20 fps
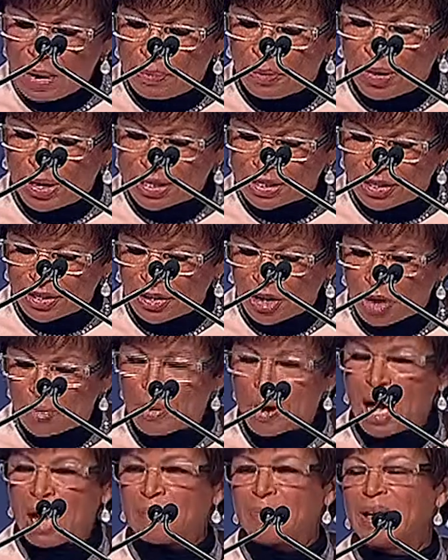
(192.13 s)
President
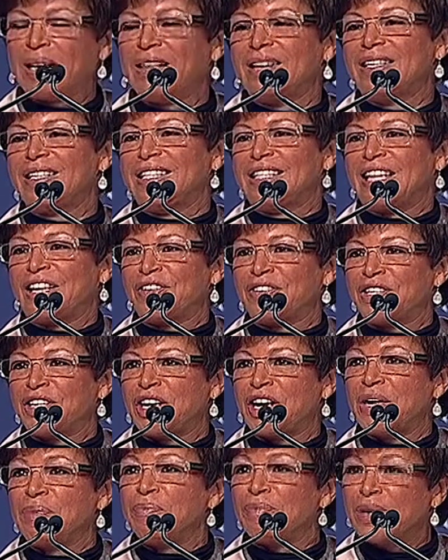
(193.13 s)
Obama,
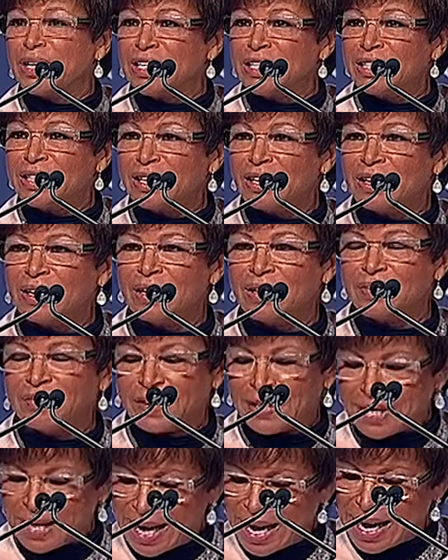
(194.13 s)
Secretary Pritzker,
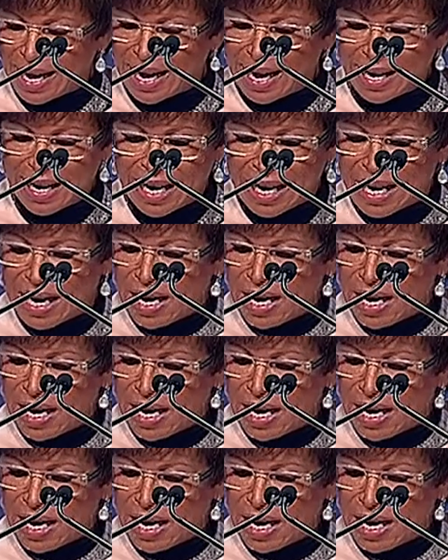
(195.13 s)
Vinai,